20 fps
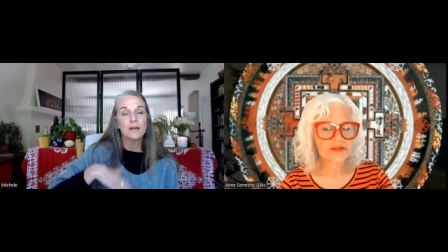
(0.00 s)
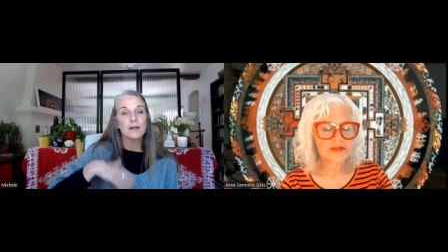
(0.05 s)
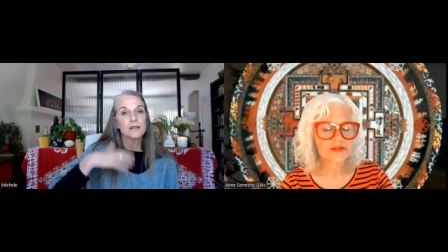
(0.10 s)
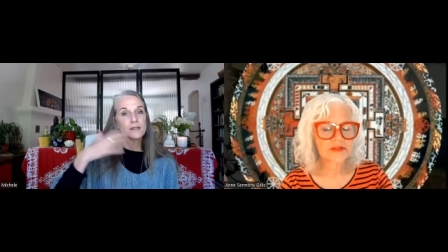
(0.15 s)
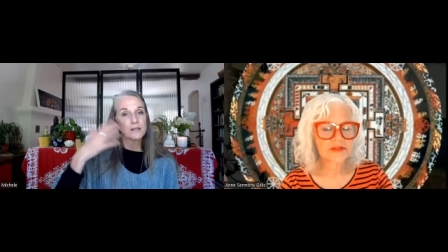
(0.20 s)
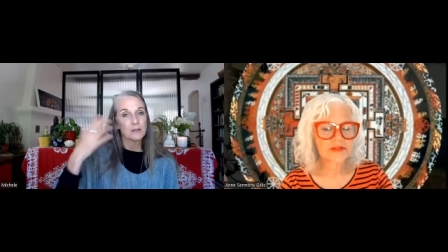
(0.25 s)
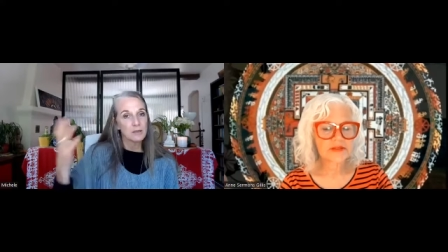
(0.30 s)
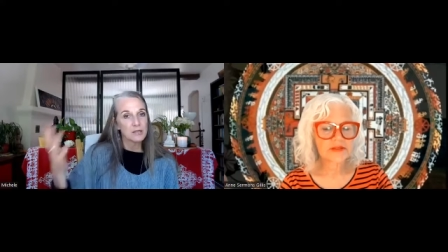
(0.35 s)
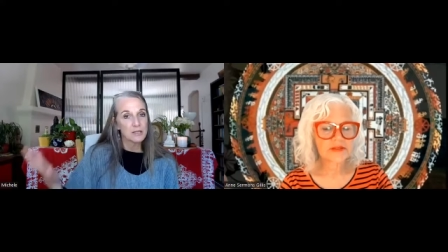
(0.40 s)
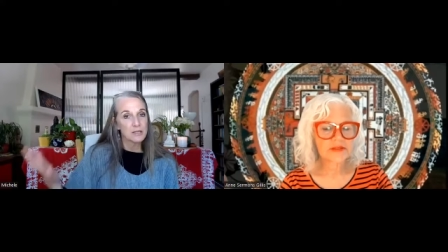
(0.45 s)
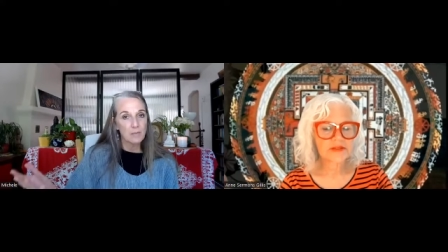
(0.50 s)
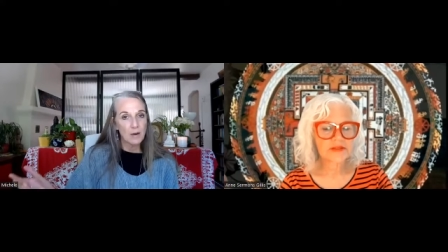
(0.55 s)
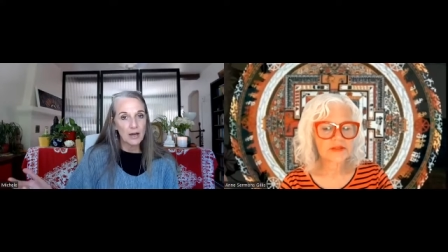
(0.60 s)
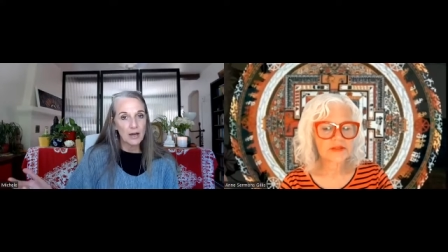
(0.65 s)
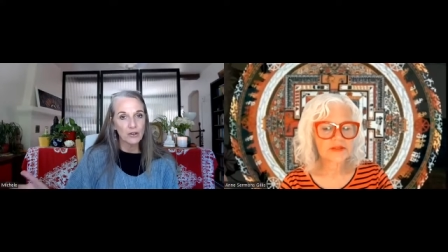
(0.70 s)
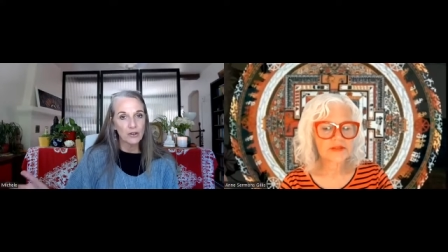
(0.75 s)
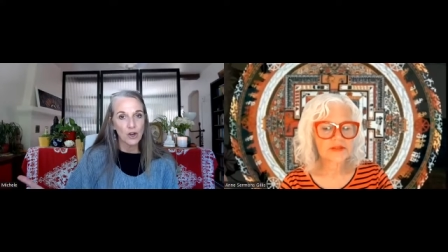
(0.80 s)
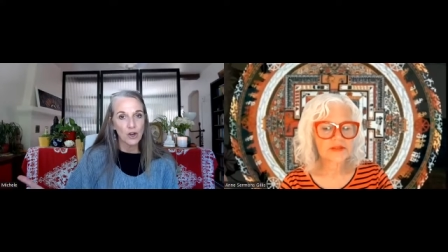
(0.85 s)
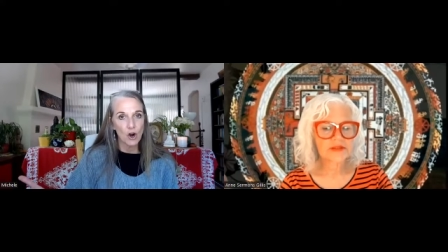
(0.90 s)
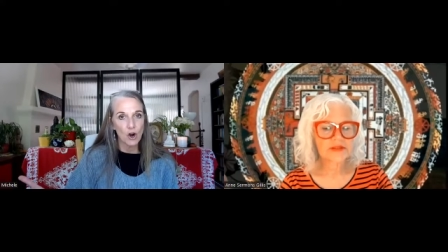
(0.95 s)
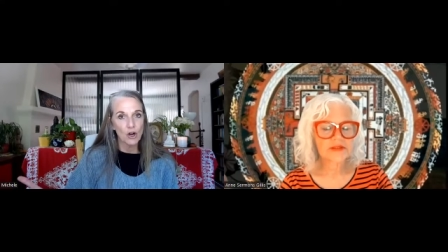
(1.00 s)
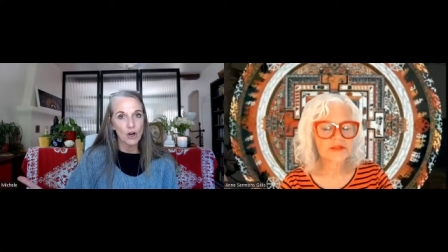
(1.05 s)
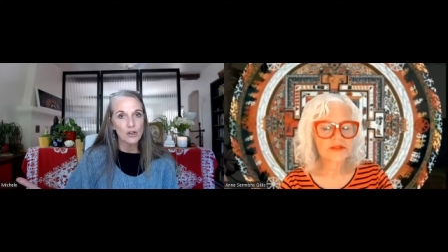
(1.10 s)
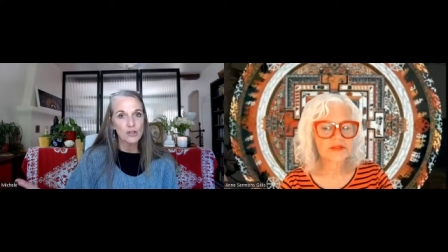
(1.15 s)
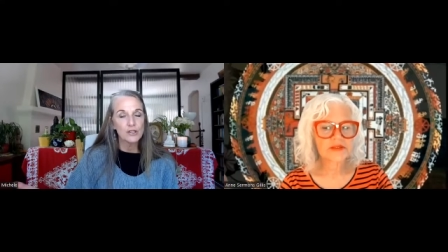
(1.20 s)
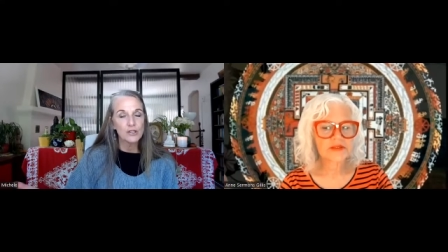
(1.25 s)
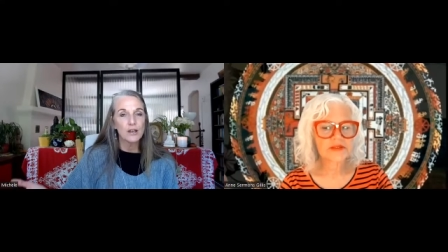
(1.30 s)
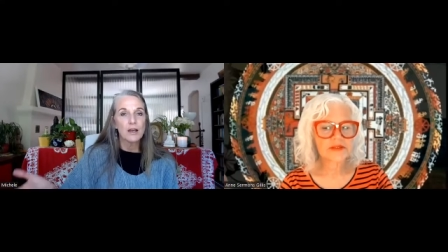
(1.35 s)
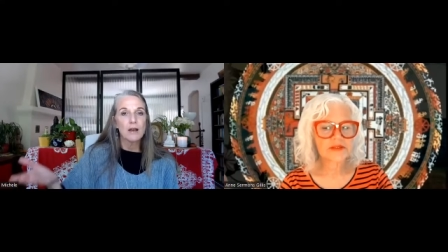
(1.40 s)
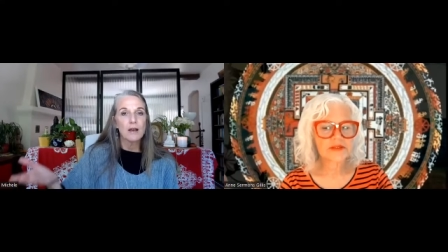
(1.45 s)
some inspired
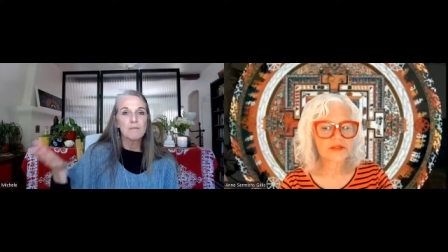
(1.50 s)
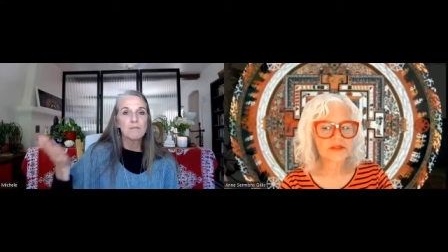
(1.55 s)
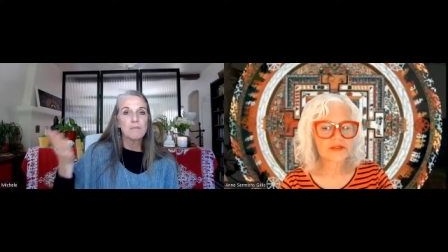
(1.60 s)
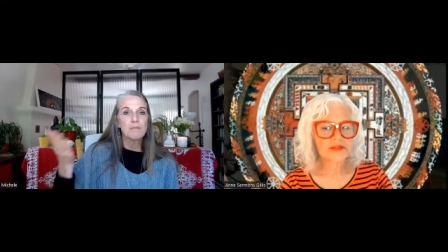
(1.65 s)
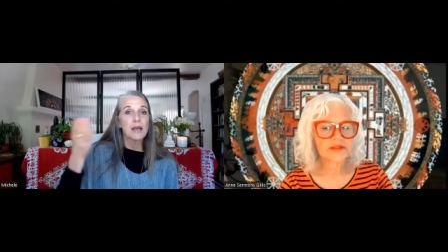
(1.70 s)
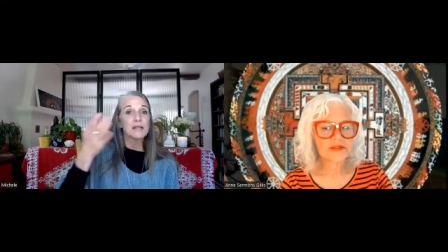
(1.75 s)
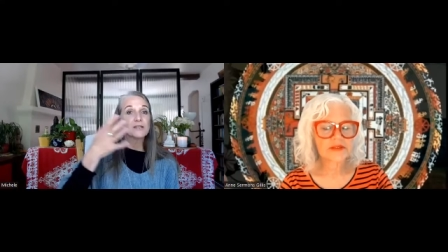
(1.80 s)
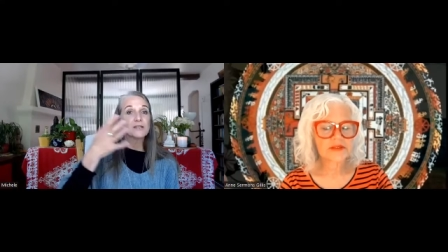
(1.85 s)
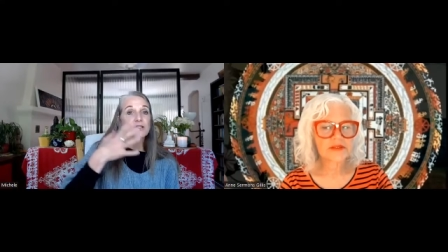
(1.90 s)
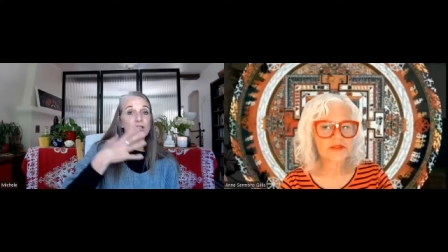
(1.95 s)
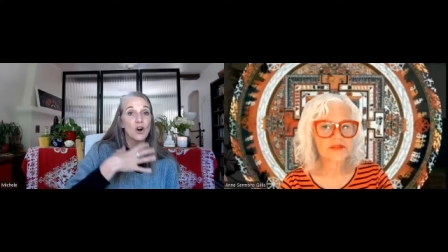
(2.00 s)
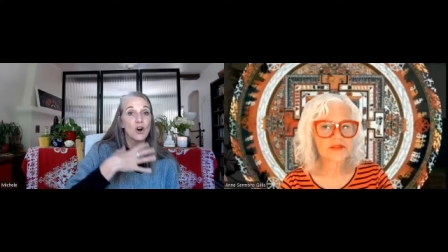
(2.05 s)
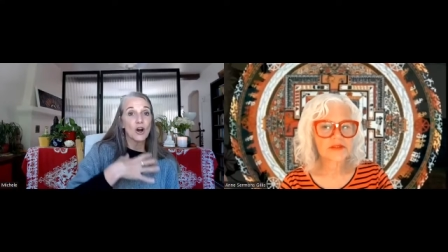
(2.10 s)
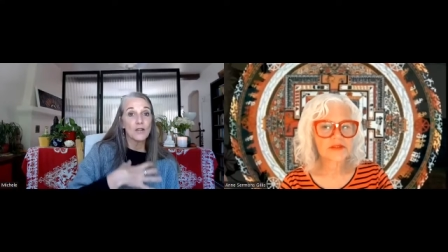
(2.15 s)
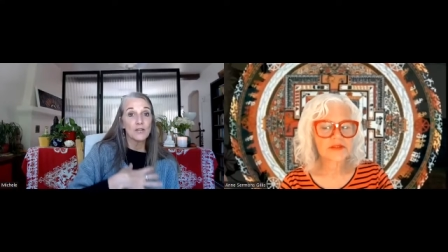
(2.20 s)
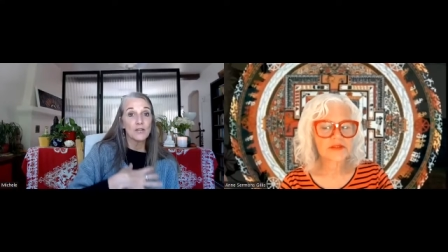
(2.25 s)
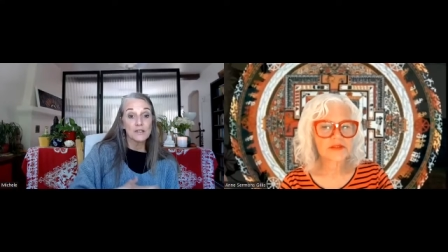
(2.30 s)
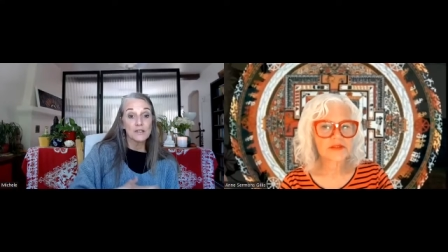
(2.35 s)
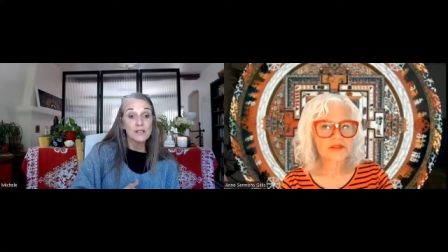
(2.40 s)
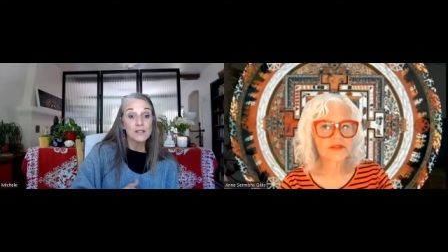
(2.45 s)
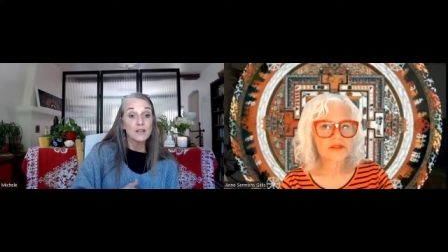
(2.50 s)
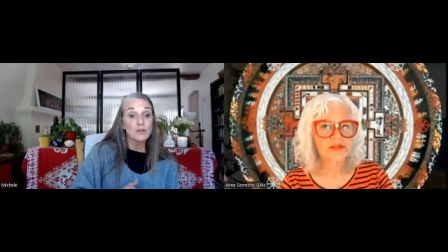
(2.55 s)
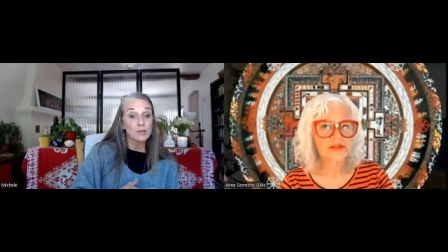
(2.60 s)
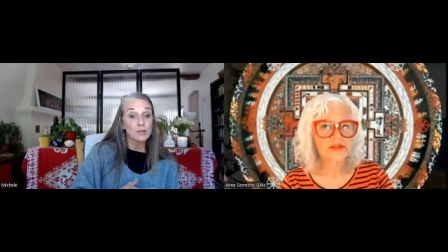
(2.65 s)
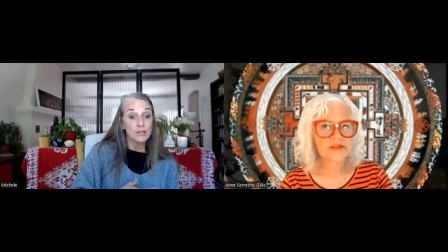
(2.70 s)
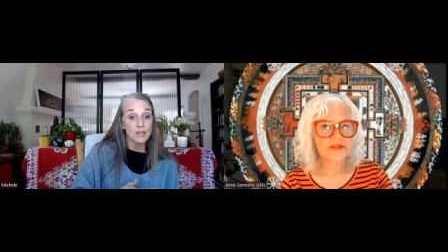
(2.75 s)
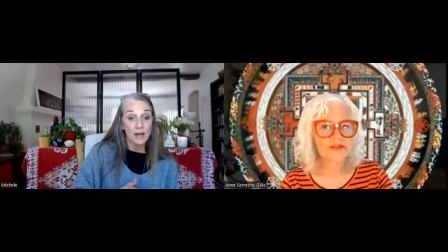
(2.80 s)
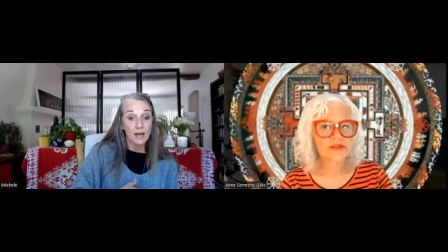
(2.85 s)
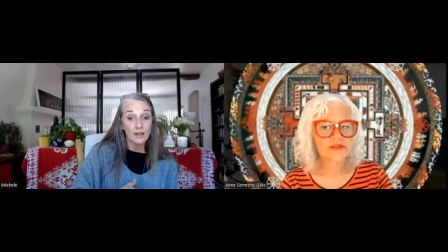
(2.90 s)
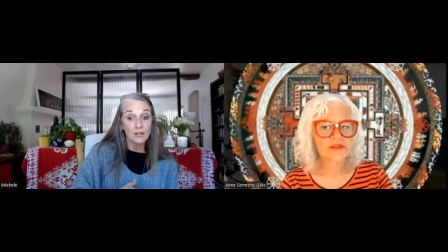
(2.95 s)
art based on the Secret
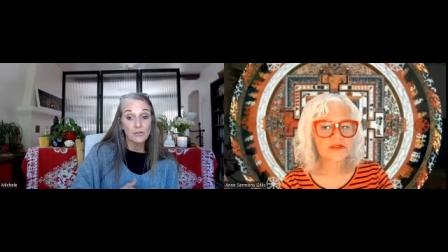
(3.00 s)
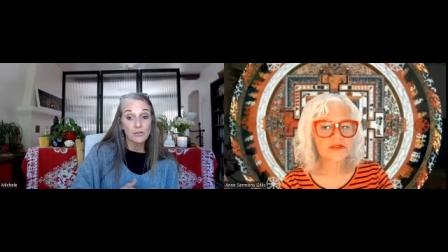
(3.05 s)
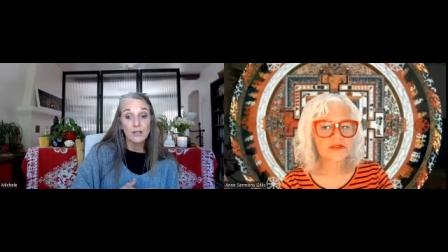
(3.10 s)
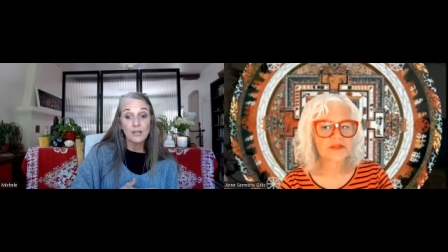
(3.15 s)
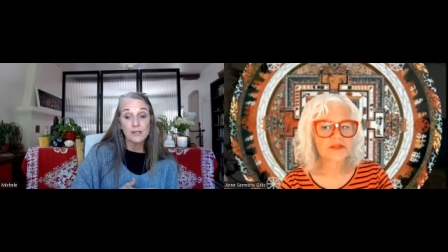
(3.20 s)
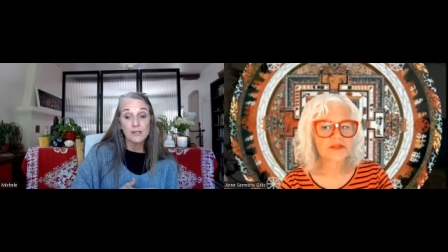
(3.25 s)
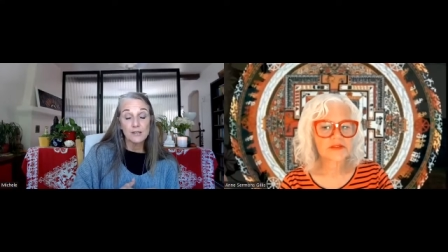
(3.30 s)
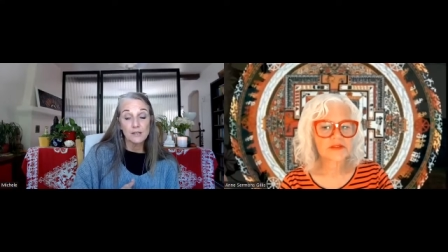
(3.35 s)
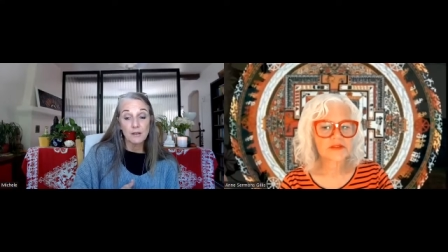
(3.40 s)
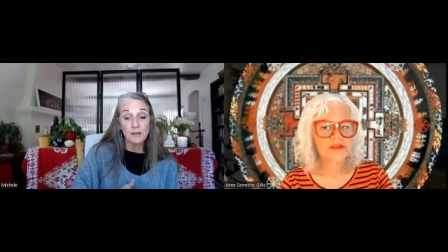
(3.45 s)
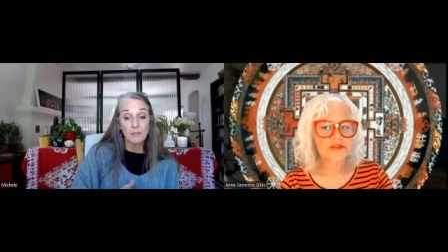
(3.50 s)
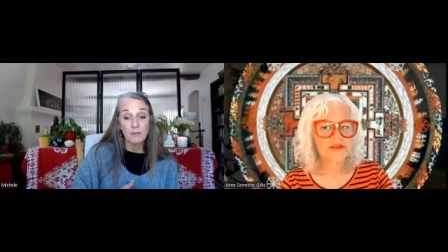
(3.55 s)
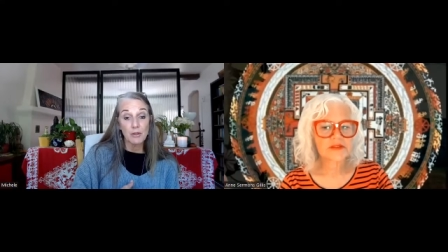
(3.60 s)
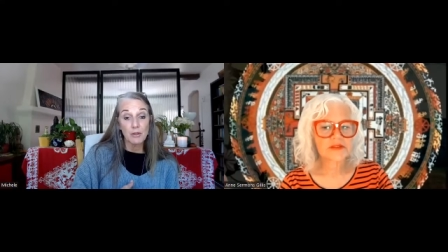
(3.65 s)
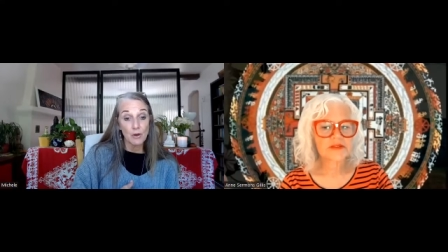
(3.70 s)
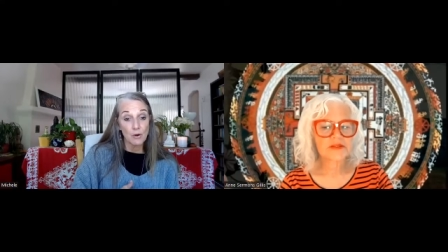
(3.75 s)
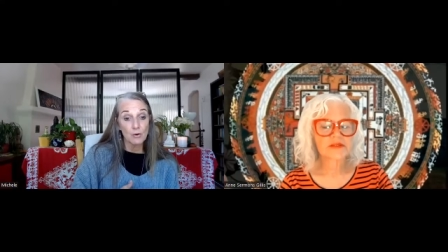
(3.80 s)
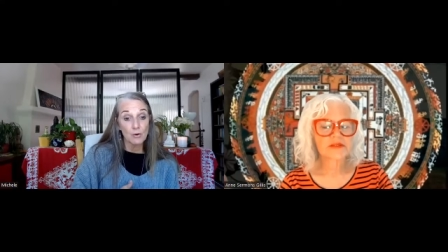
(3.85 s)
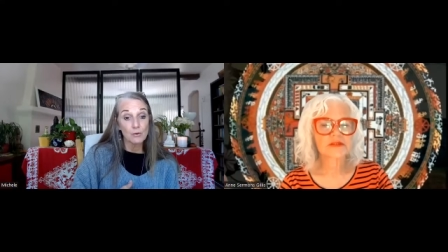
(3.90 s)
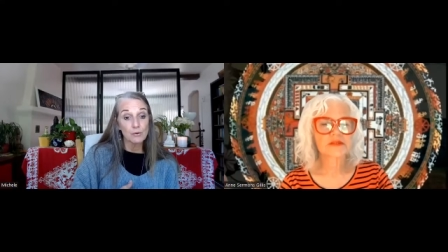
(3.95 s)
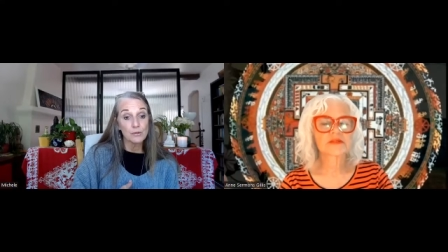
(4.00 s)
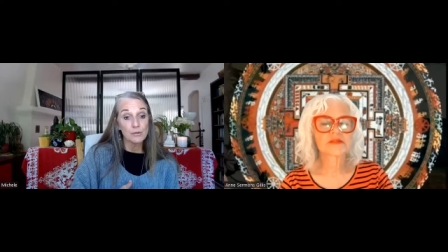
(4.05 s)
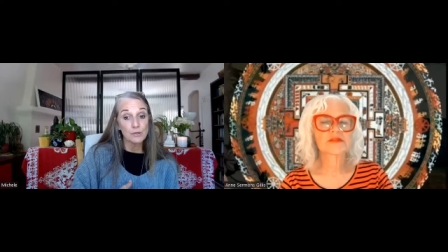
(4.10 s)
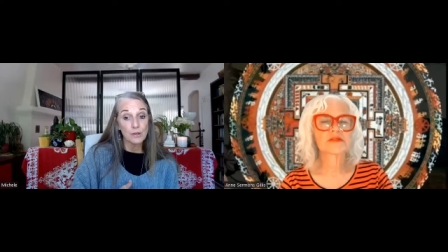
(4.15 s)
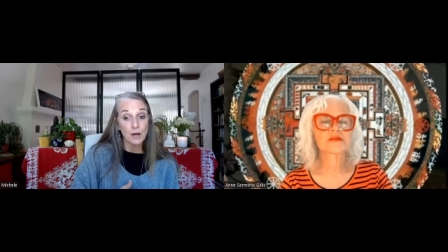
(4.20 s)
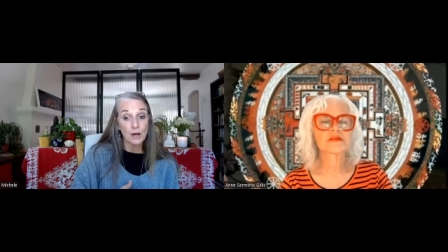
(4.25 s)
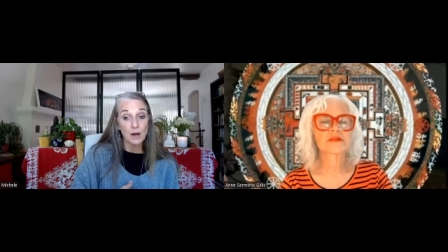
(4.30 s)
Doctrine and some of those.